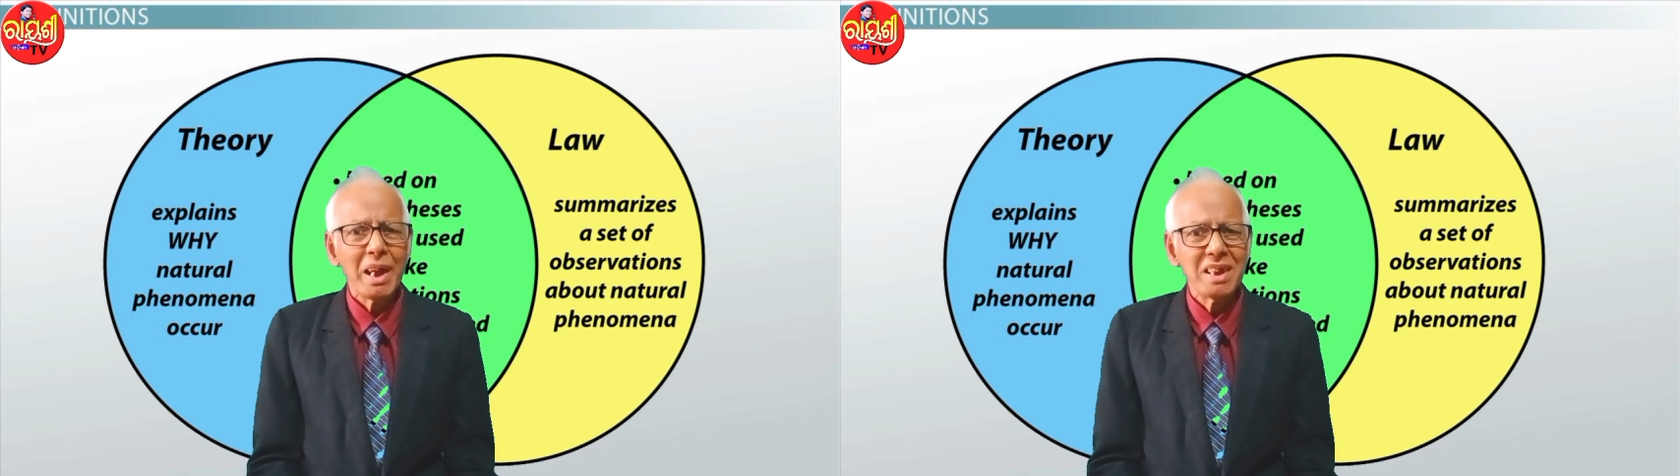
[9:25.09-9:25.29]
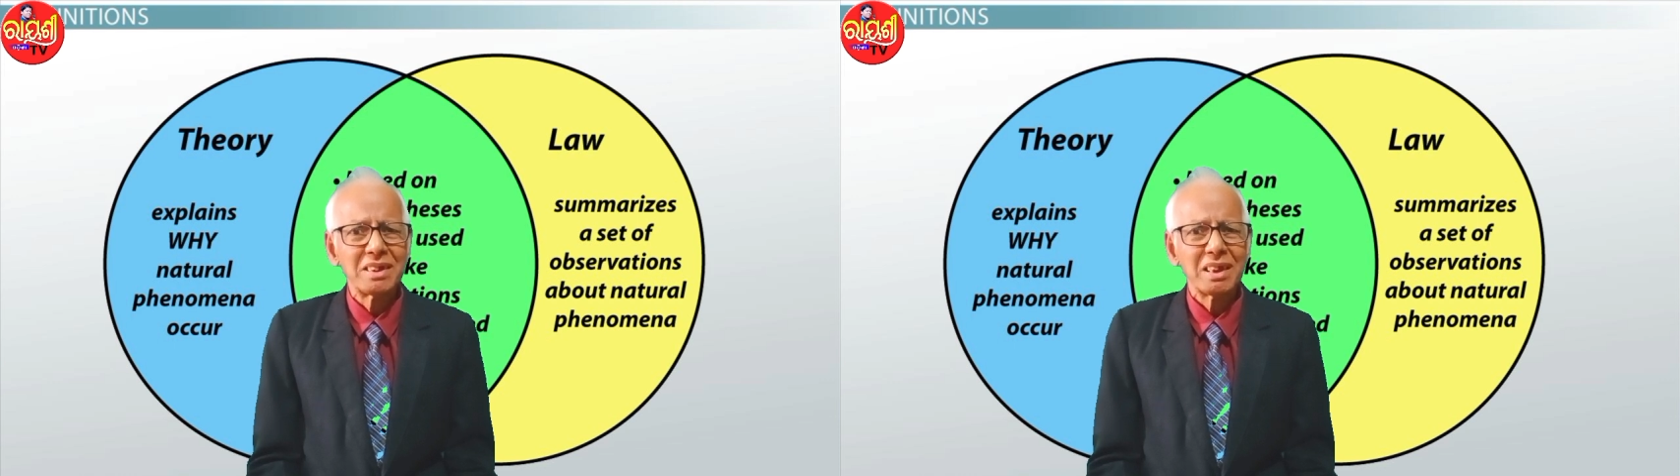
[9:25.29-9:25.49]

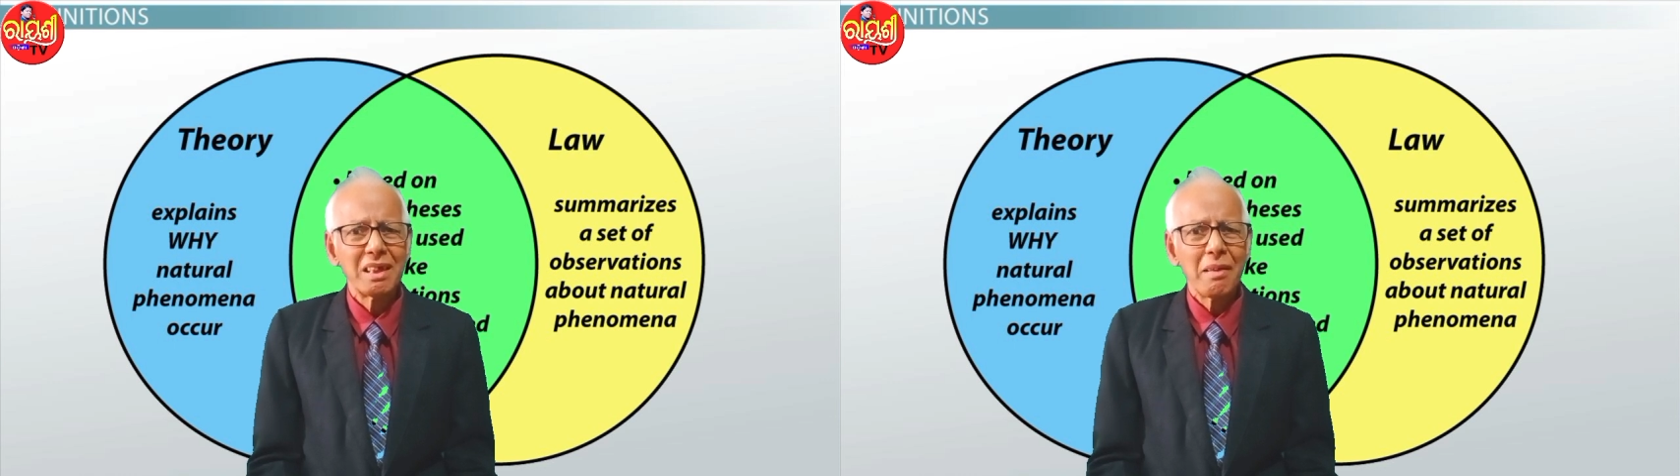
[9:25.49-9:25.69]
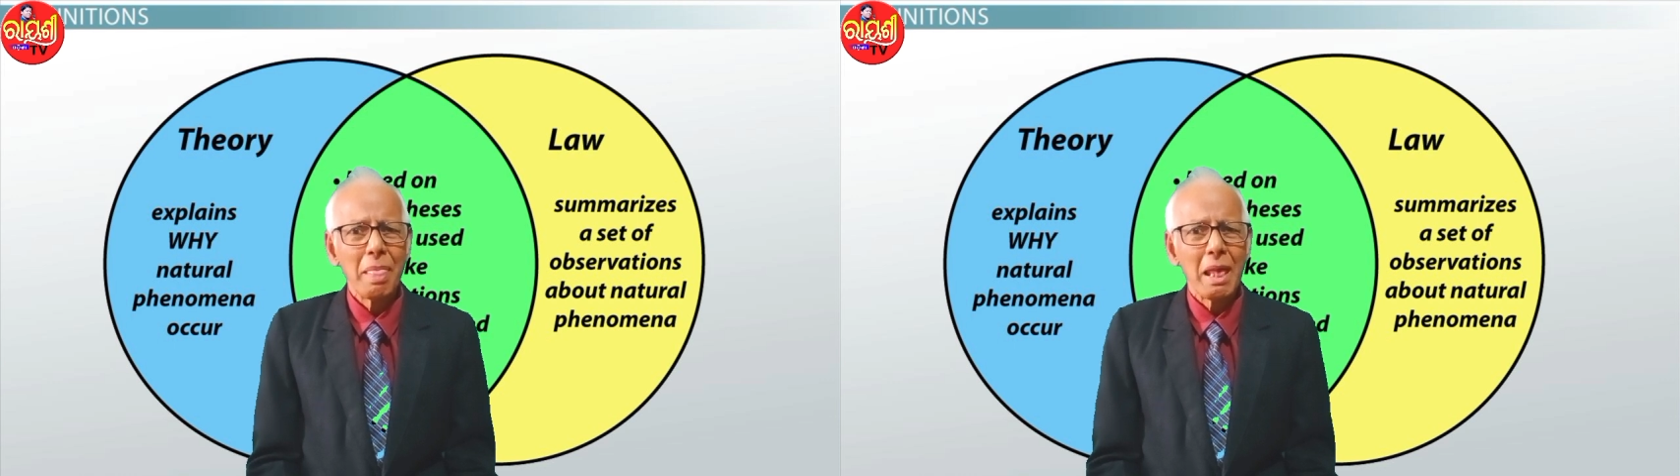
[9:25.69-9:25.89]
mind.
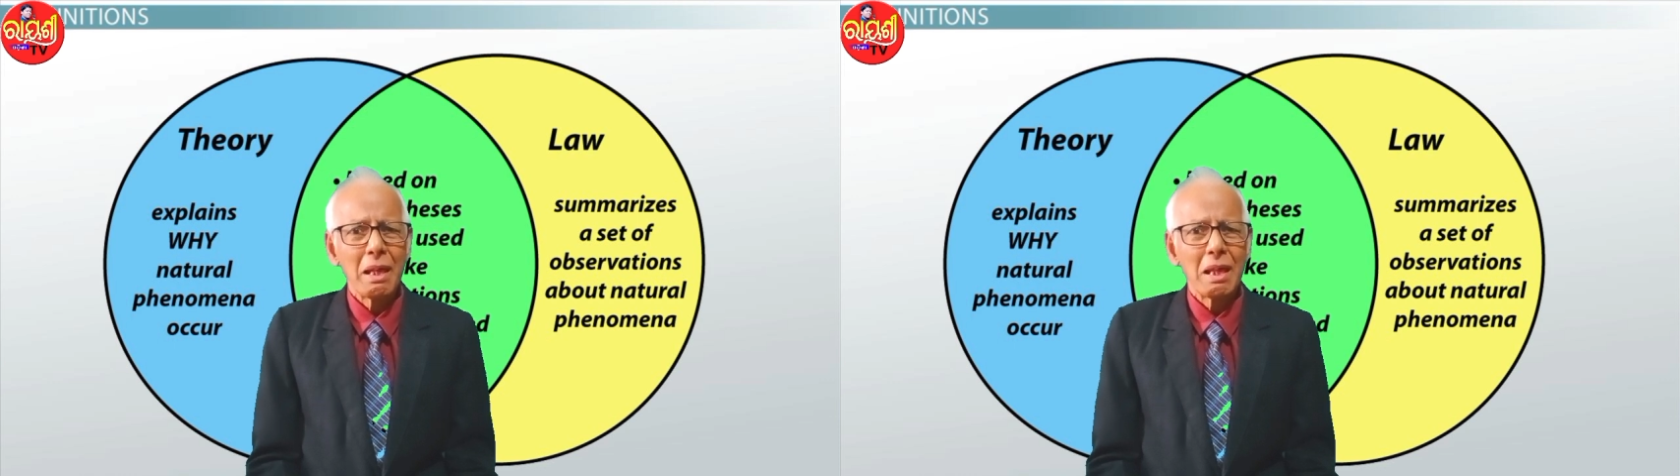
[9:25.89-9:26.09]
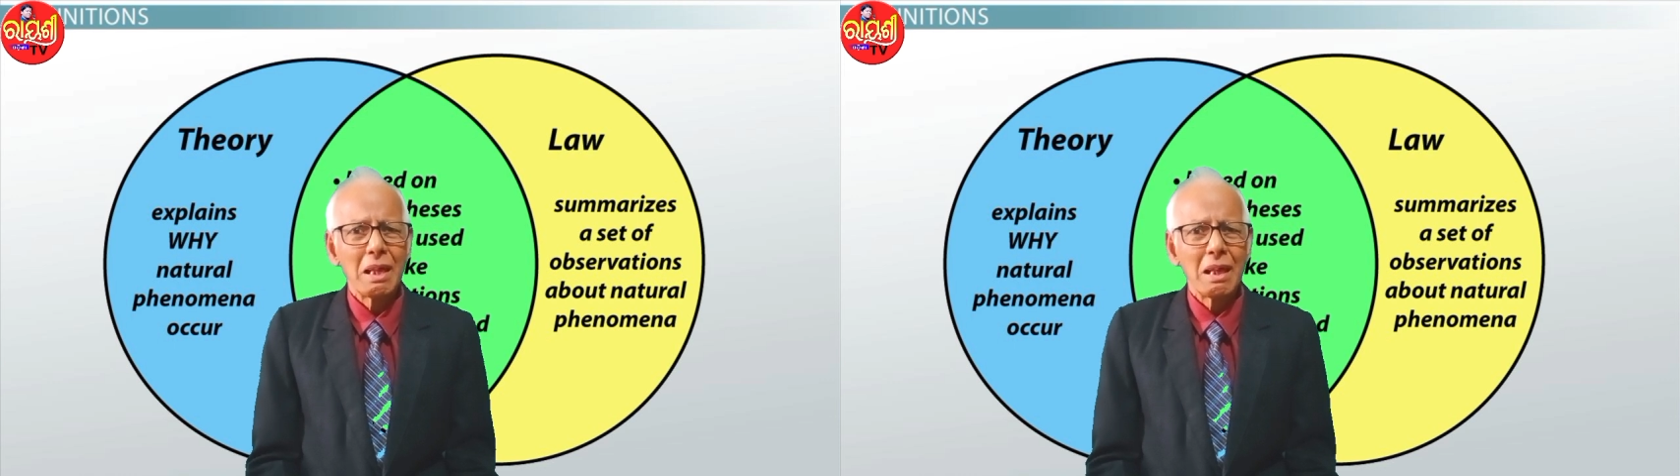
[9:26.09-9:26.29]

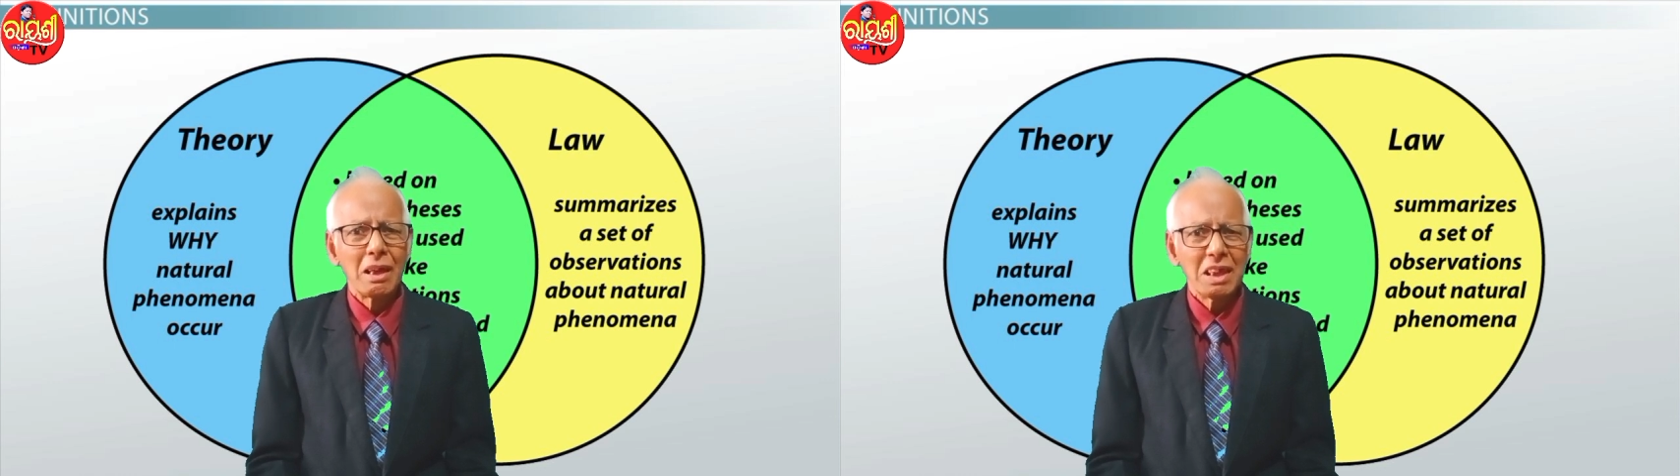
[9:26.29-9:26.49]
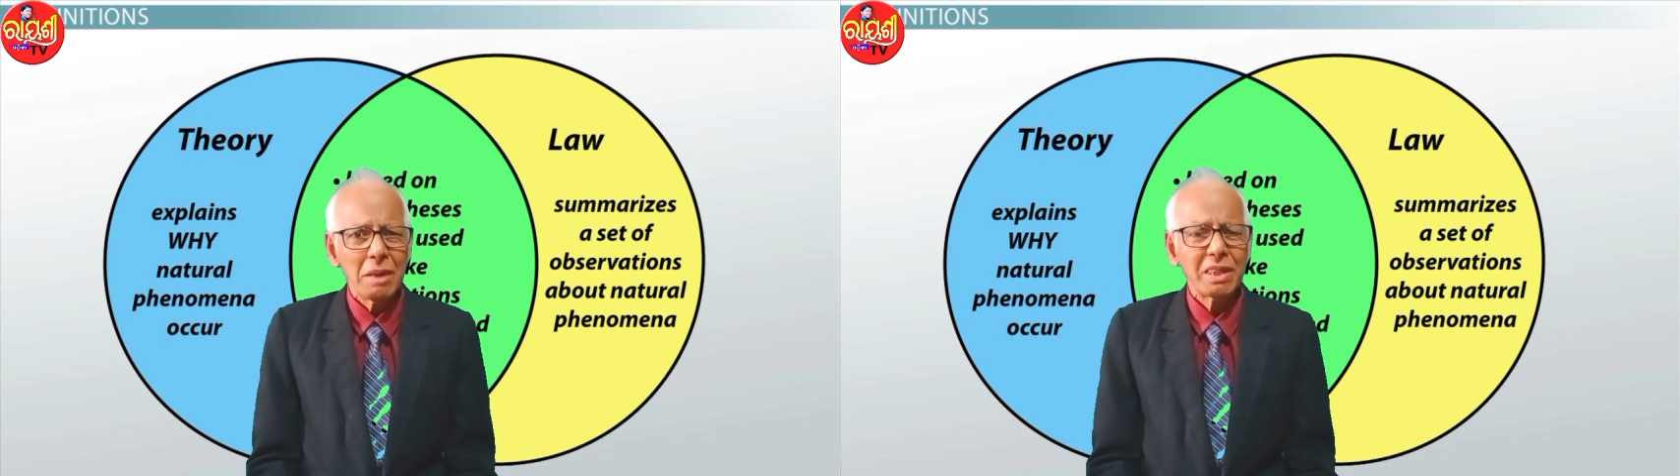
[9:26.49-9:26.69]

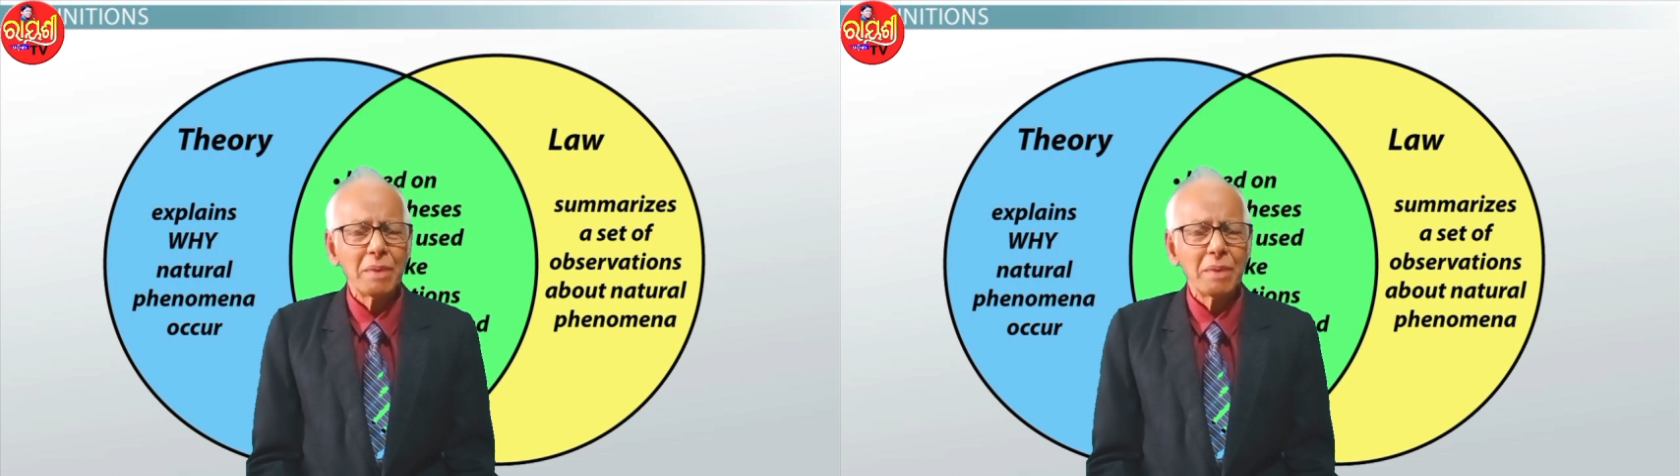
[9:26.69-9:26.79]
If